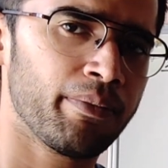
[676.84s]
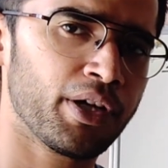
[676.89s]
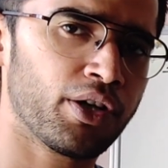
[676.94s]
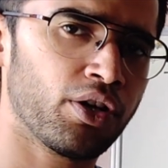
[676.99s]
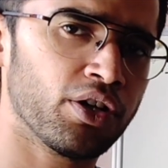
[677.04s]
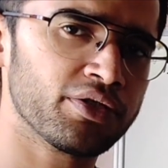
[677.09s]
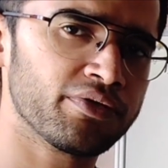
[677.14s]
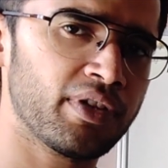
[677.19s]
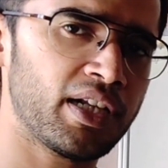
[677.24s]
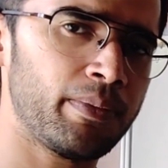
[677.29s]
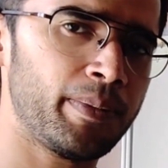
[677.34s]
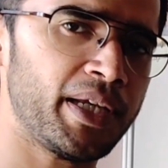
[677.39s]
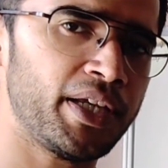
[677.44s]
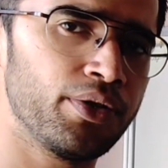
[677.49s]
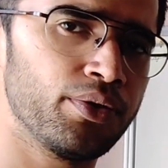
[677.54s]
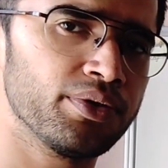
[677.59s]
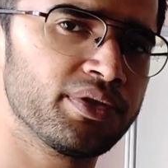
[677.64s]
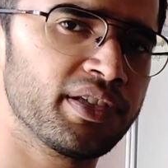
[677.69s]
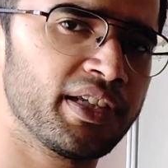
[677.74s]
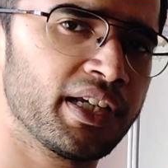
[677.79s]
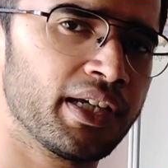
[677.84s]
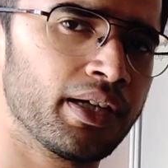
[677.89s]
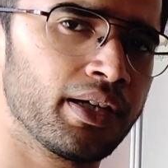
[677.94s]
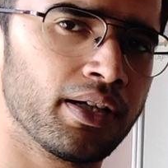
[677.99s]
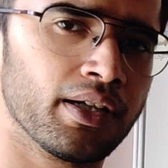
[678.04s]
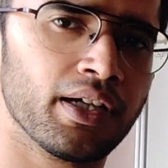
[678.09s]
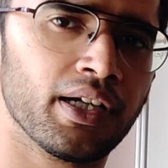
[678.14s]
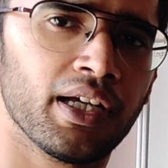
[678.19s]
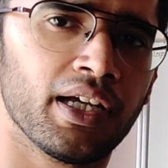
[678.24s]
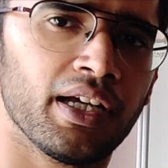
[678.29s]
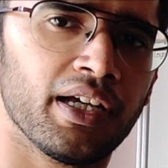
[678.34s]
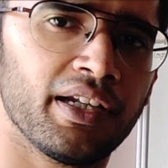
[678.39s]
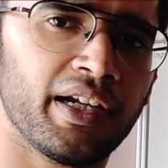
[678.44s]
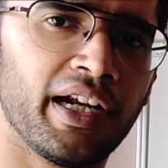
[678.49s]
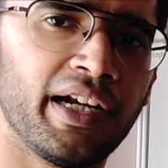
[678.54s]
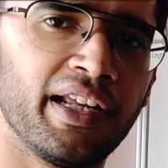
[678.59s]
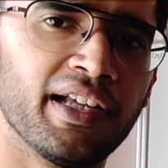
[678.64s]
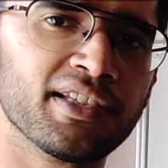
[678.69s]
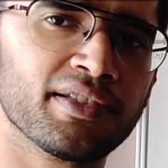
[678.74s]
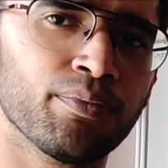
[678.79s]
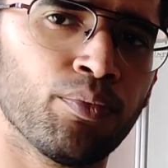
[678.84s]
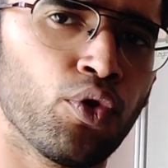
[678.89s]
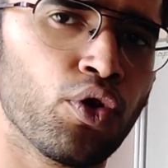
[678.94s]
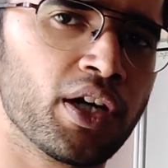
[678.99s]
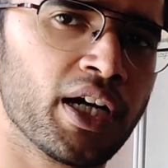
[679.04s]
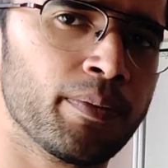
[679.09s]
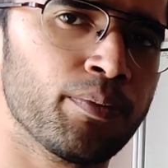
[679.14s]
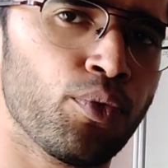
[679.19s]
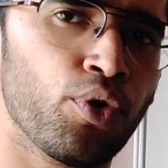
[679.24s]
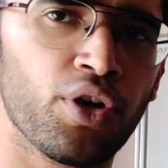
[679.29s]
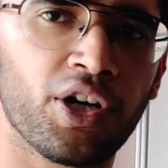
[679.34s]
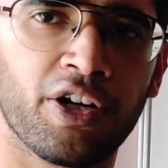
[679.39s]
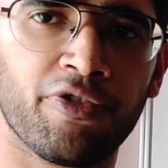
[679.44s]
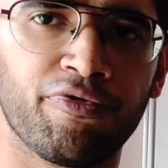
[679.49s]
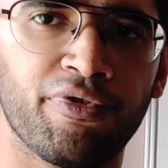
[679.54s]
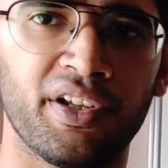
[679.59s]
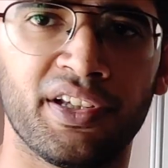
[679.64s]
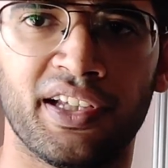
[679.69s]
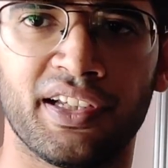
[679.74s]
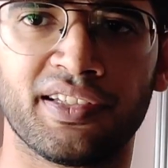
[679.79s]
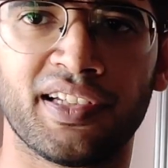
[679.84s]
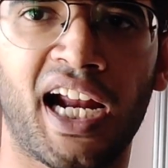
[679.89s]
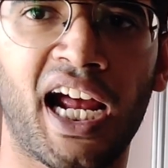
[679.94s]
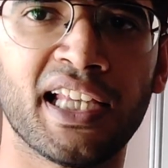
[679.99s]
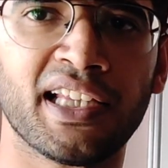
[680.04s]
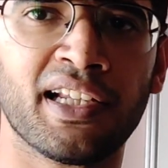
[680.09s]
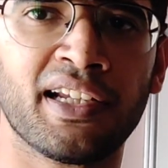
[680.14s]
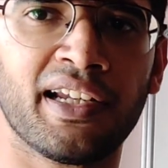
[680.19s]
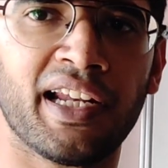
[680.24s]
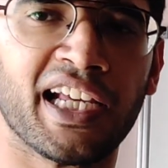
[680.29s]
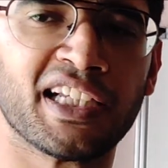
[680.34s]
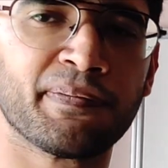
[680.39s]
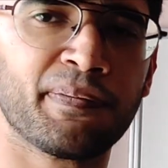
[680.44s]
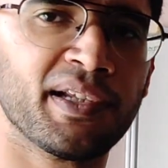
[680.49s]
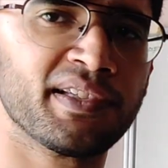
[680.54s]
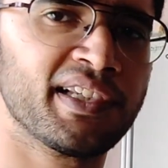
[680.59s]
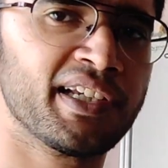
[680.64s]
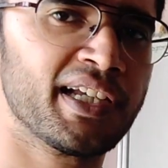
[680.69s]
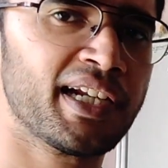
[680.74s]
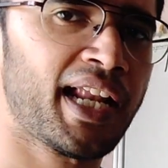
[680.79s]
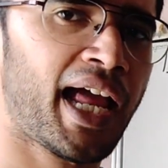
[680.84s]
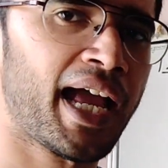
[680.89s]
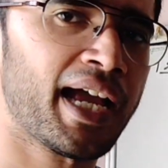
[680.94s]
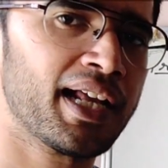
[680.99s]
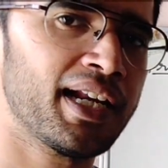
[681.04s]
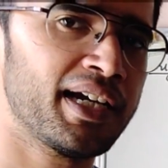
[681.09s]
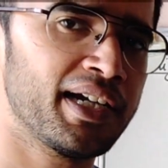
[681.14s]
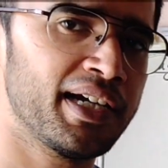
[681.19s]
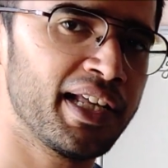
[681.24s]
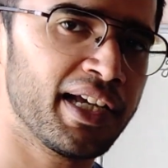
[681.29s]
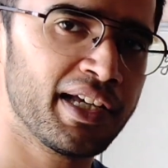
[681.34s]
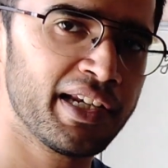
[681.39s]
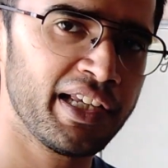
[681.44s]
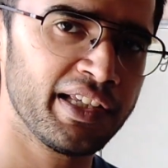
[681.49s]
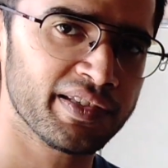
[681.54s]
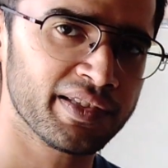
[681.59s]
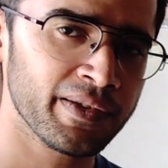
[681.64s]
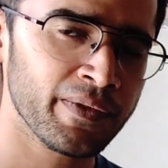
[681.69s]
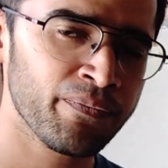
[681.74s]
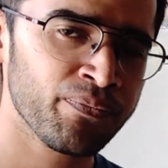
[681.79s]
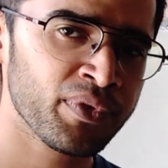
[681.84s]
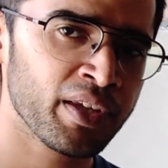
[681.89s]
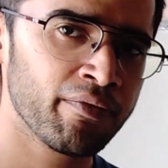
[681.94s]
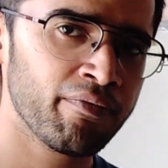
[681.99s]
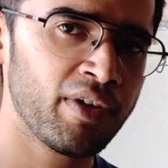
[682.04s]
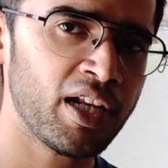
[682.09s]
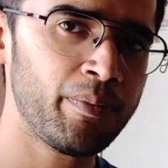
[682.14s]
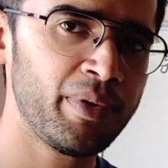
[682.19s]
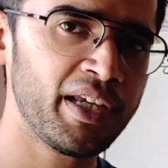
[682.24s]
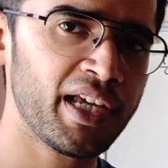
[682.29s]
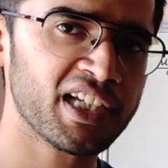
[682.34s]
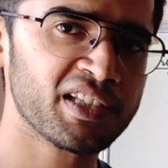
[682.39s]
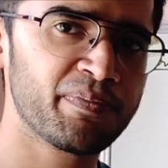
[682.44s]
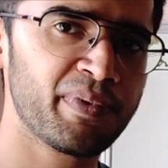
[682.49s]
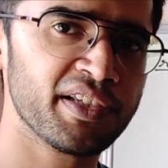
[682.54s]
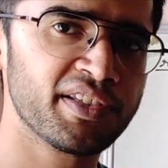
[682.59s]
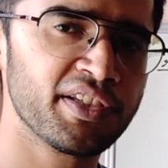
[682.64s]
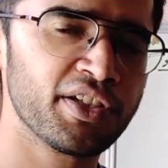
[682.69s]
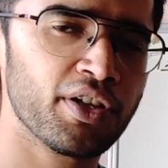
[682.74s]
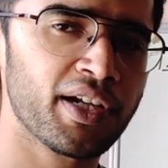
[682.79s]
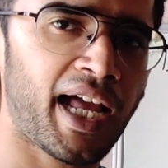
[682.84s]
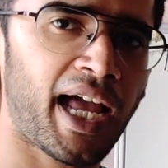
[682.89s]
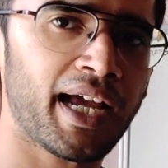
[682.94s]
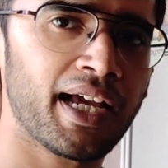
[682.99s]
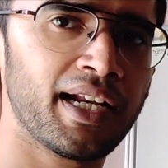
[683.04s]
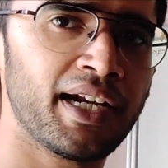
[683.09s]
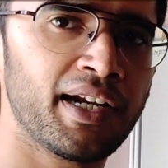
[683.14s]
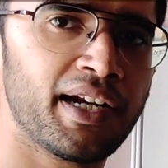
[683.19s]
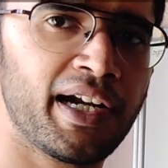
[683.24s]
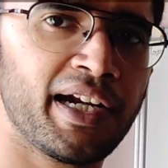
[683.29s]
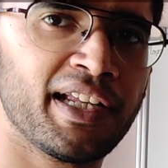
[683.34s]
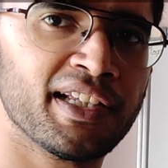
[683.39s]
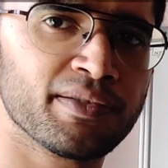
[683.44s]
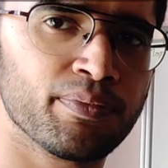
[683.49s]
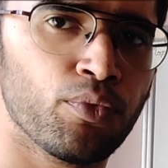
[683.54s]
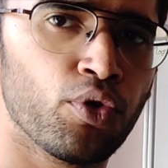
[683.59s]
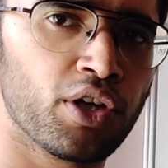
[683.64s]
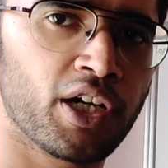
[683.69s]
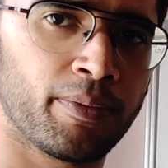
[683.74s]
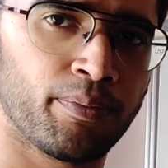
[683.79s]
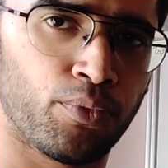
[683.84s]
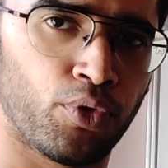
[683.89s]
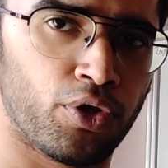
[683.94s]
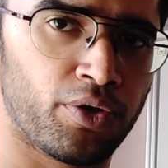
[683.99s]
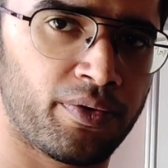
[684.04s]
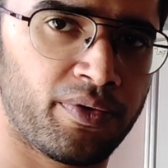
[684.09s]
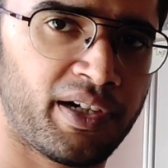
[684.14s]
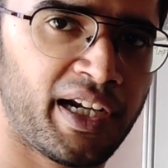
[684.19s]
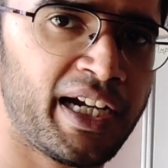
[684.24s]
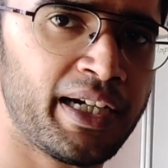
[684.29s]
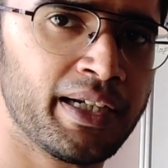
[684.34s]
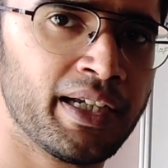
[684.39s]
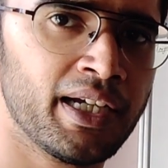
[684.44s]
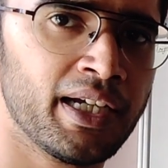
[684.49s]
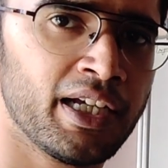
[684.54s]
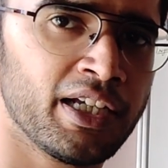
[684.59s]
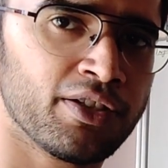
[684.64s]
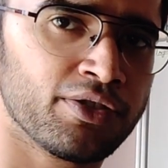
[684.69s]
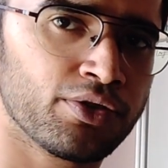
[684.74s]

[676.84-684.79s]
Because we'll be using radians more and more in physics. Rather than expressing an angle in degrees, we'll be expressing an angle in radians more and more, right?